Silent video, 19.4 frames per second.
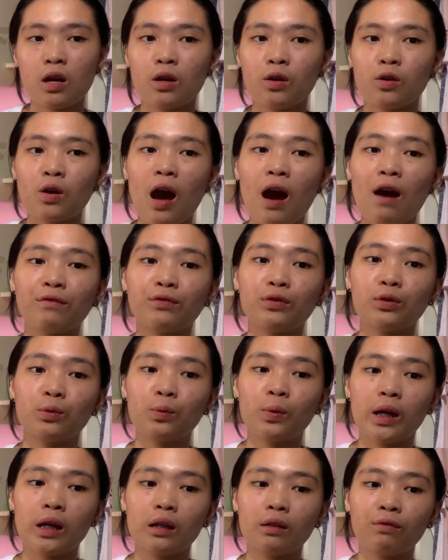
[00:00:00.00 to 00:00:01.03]
you have to
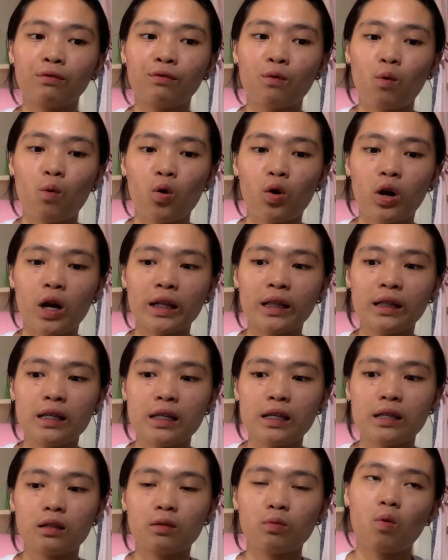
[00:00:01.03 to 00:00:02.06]
wait for at
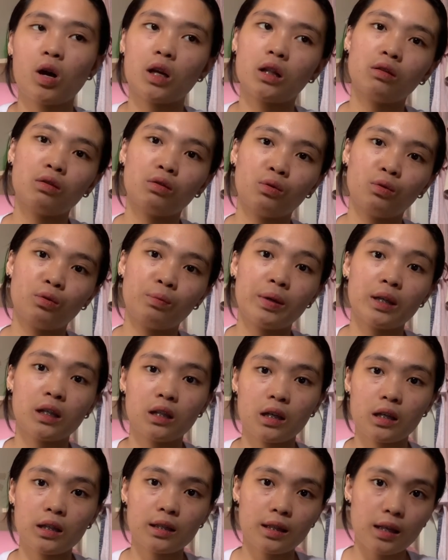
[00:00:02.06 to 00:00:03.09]
least 1 to 2
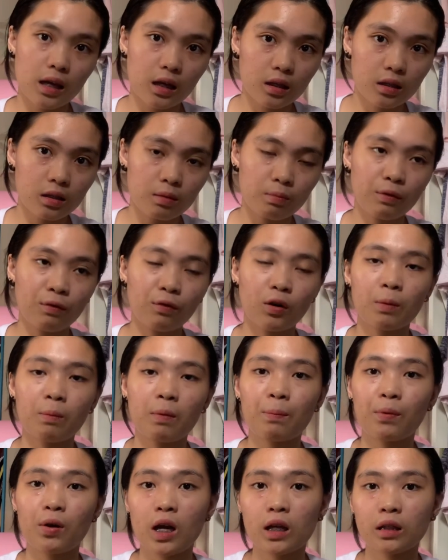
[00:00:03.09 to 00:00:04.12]
business days before
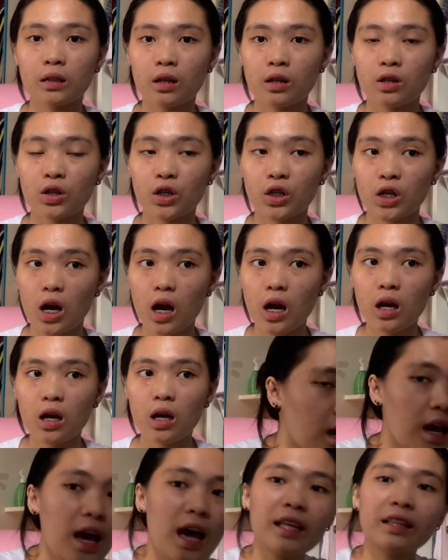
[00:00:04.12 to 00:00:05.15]
ma-process siya.
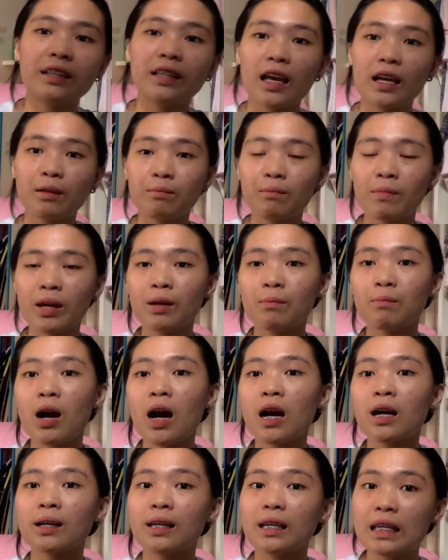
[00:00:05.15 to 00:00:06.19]
And then, may
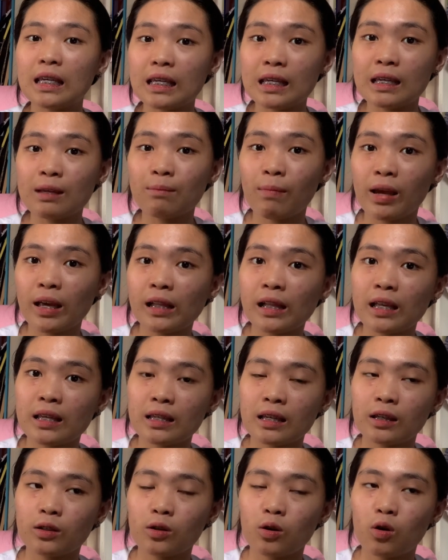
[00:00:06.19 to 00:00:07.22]
mag-i-email na
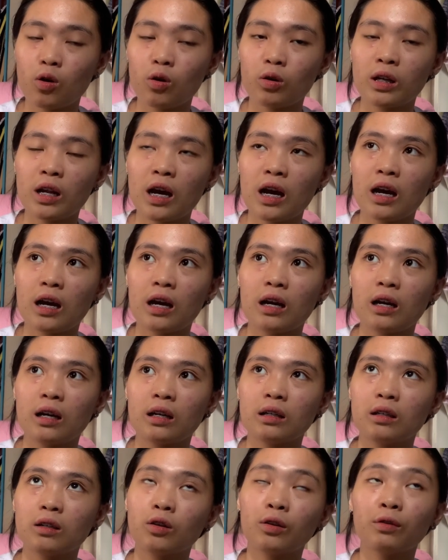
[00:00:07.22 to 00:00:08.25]
sa'yo na
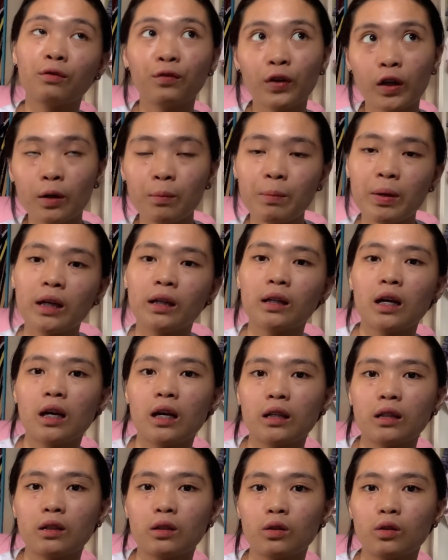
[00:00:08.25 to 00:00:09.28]
confirming
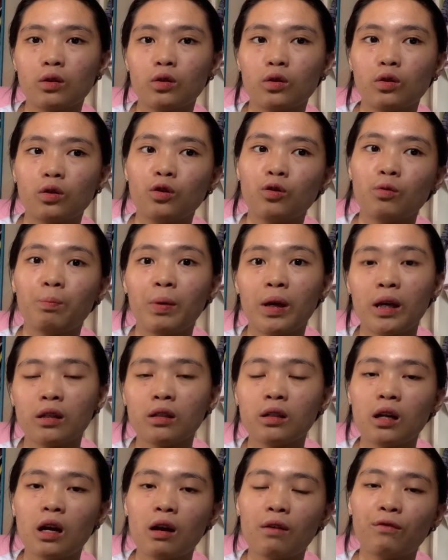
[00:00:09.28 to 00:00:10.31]
that you paid
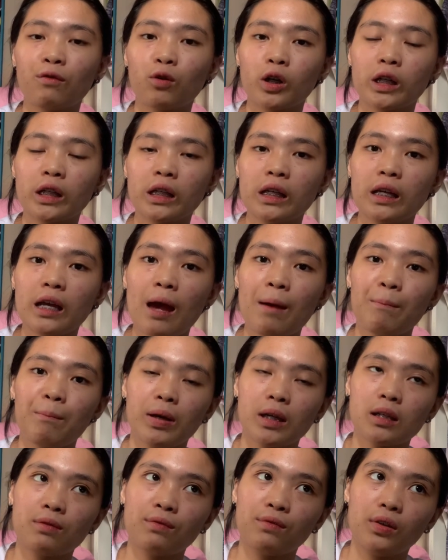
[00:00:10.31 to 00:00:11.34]
nga for the
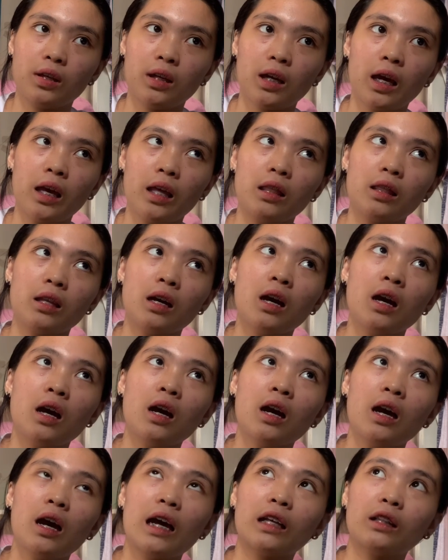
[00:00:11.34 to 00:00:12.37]
MPASS fee. And
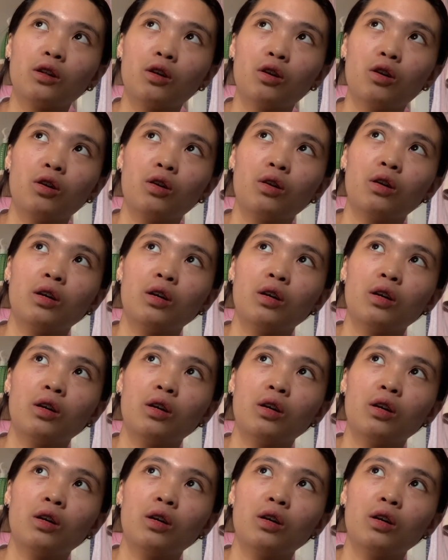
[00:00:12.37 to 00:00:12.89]
ito,